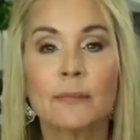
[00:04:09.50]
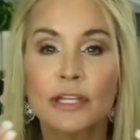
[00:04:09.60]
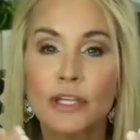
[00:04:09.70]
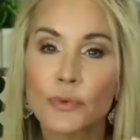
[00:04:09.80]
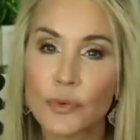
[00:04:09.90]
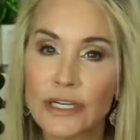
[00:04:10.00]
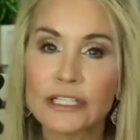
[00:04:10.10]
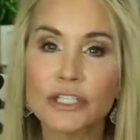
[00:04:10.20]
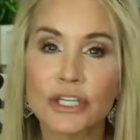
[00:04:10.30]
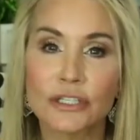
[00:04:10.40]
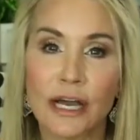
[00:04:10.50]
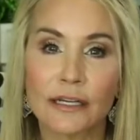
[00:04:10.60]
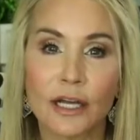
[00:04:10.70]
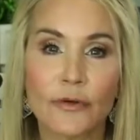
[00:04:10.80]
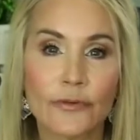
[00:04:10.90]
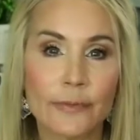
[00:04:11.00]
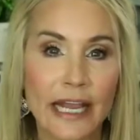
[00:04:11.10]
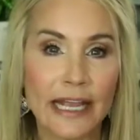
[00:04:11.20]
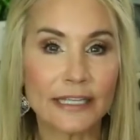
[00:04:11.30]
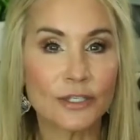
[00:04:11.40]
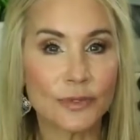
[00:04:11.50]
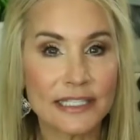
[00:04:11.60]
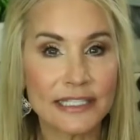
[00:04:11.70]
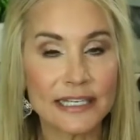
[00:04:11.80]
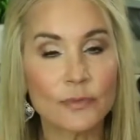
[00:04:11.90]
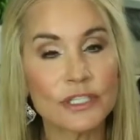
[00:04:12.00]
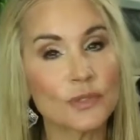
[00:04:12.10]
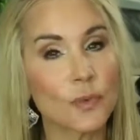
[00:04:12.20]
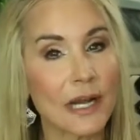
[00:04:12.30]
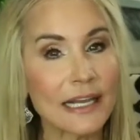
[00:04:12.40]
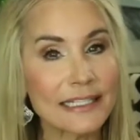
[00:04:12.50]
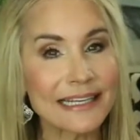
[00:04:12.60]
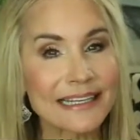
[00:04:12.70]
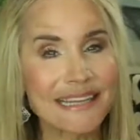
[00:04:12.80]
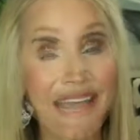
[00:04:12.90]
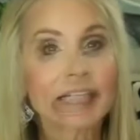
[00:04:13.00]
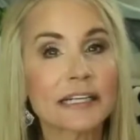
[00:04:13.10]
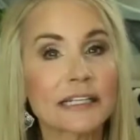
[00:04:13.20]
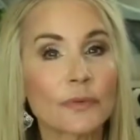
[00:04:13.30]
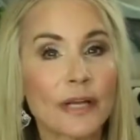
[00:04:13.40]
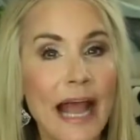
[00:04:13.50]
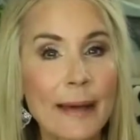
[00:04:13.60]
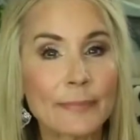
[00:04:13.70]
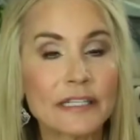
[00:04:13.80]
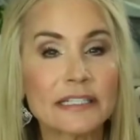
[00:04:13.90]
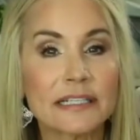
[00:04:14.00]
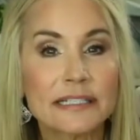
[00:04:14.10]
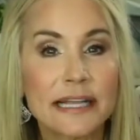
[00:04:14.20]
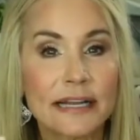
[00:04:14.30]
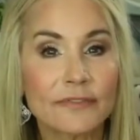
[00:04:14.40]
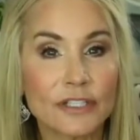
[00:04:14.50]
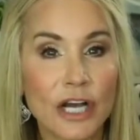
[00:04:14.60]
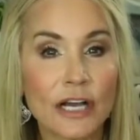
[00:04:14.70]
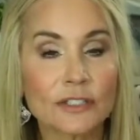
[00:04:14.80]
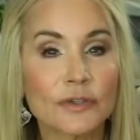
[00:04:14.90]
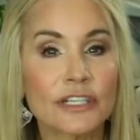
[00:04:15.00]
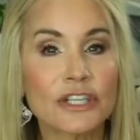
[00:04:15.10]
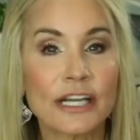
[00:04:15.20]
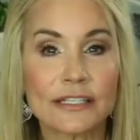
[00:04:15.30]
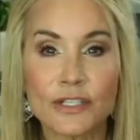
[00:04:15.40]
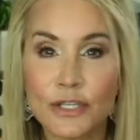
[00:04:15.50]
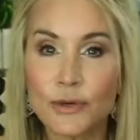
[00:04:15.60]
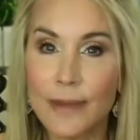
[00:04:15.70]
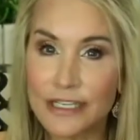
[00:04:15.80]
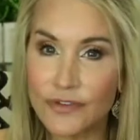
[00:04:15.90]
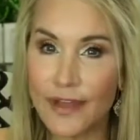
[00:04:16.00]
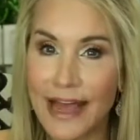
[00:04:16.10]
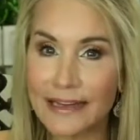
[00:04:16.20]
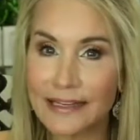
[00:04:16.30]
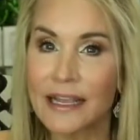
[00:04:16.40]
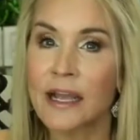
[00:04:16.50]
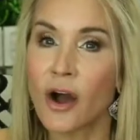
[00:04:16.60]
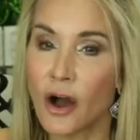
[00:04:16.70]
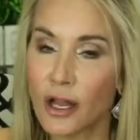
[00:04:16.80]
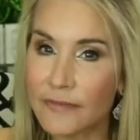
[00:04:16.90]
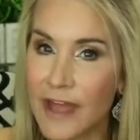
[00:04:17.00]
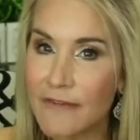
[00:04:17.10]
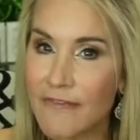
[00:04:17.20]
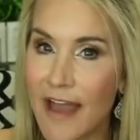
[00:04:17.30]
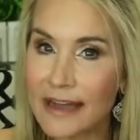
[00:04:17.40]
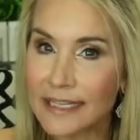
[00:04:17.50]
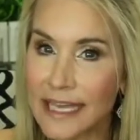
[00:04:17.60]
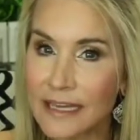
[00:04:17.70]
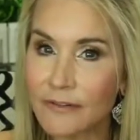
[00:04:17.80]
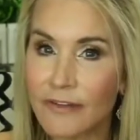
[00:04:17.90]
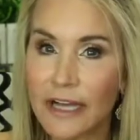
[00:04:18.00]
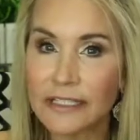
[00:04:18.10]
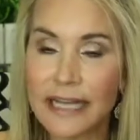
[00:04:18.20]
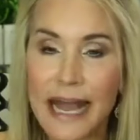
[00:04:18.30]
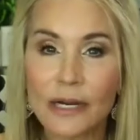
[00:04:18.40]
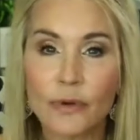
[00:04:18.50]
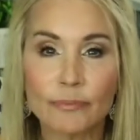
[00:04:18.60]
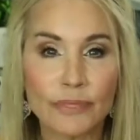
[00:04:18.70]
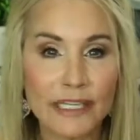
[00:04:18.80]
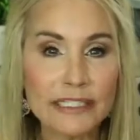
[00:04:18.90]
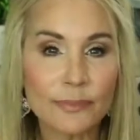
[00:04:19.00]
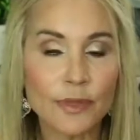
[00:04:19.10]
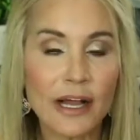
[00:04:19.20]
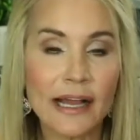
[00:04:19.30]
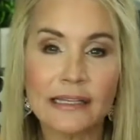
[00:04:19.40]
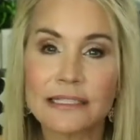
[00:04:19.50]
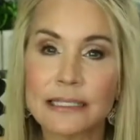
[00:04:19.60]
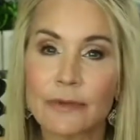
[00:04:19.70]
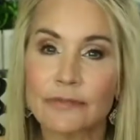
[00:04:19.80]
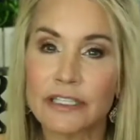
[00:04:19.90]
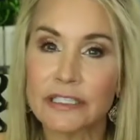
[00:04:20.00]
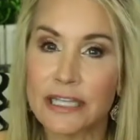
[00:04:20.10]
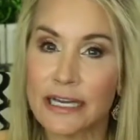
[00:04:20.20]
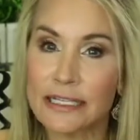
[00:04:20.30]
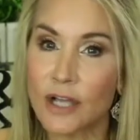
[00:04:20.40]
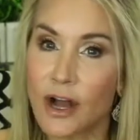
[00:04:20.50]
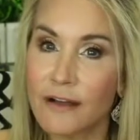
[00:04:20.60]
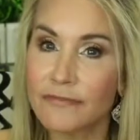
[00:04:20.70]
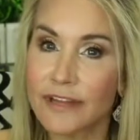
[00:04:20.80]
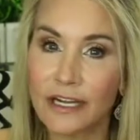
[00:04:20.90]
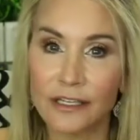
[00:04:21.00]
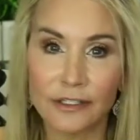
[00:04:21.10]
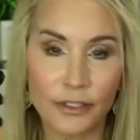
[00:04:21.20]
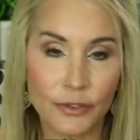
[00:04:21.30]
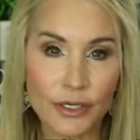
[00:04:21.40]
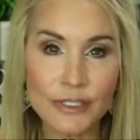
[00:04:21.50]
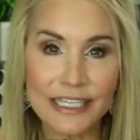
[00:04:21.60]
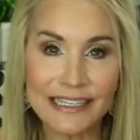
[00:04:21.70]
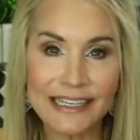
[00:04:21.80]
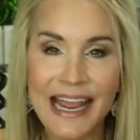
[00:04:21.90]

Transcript: But you really should not go from an A to a C, which is what I did. Basically what happens is that if the doctor injects too much fat, all of that fat can't find an adequate blood supply and some of it dies off. They call it necrosing.